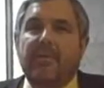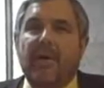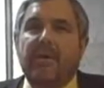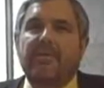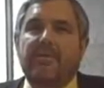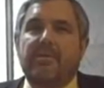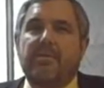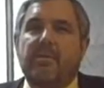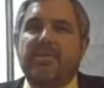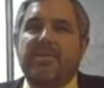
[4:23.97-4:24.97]
to
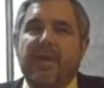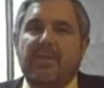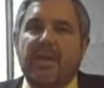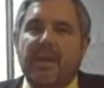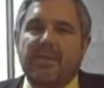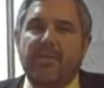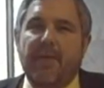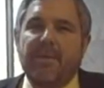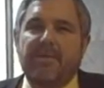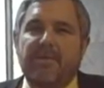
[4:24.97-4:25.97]
also standardize the
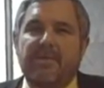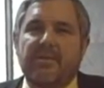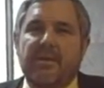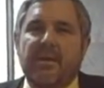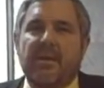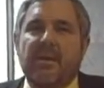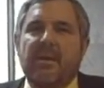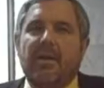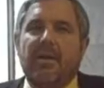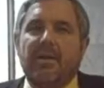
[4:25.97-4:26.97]
processes so that
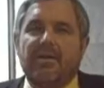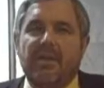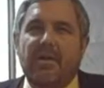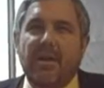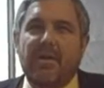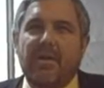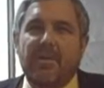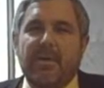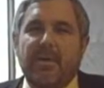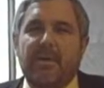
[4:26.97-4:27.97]
a shared
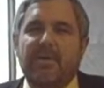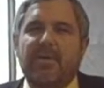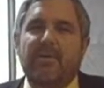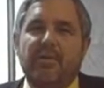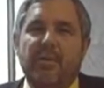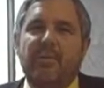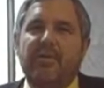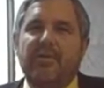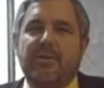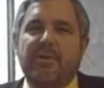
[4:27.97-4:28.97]
equity becomes a
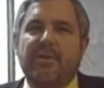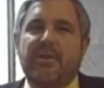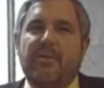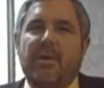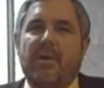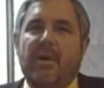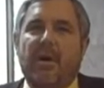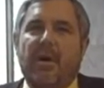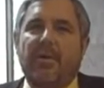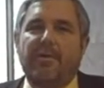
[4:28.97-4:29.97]
normal choice
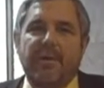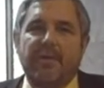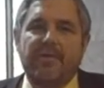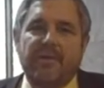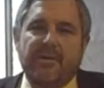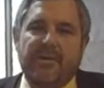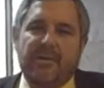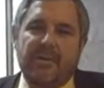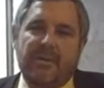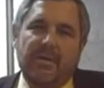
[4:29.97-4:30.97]
among tenure
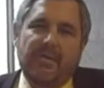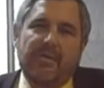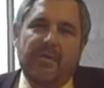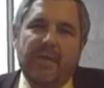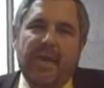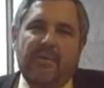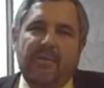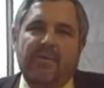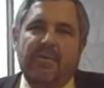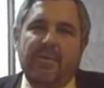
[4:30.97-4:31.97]
choices for the
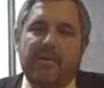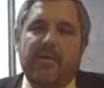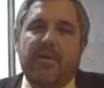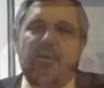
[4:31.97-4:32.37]
average homeowner.